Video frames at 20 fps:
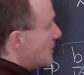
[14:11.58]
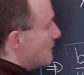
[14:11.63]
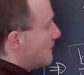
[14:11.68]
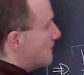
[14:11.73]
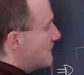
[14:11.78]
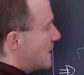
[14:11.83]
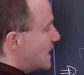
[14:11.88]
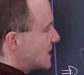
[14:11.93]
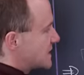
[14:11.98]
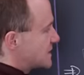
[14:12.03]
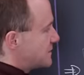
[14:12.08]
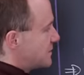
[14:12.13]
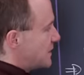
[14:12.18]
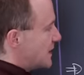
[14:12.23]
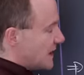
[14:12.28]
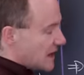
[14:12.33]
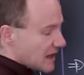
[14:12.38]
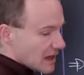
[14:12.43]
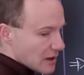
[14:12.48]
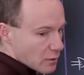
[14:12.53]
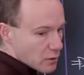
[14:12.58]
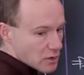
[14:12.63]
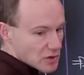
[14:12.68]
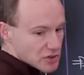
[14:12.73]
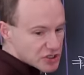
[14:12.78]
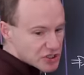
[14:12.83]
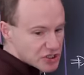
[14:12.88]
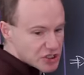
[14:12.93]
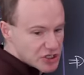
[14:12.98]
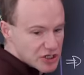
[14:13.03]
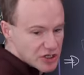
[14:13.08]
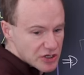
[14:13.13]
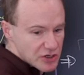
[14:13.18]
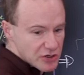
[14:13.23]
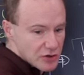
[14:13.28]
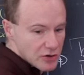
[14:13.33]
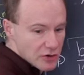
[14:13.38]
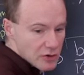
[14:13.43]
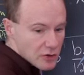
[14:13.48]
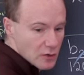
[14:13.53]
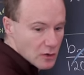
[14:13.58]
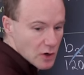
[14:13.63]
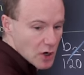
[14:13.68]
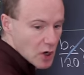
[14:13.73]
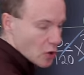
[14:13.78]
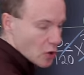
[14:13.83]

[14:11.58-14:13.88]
must be equal to